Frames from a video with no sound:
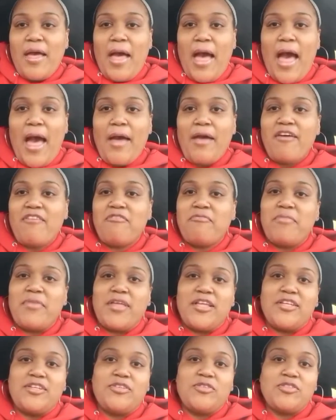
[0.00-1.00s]
I've
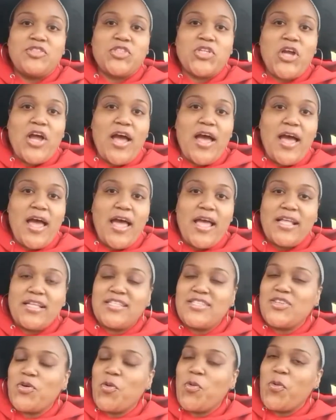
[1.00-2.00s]
been trying
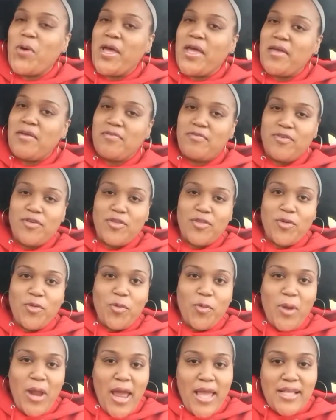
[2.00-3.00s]
to wait for the
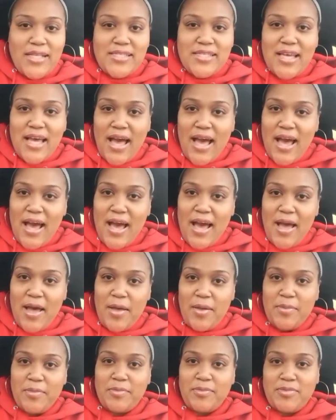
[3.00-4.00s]
right
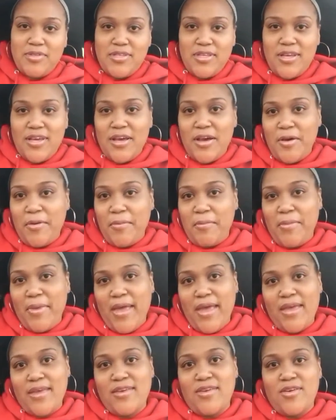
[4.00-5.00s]
time to come
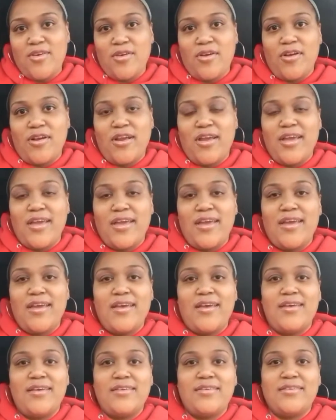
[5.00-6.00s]
back here
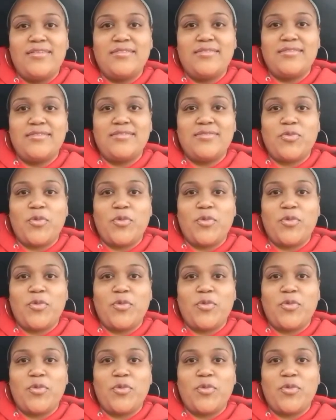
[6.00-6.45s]
and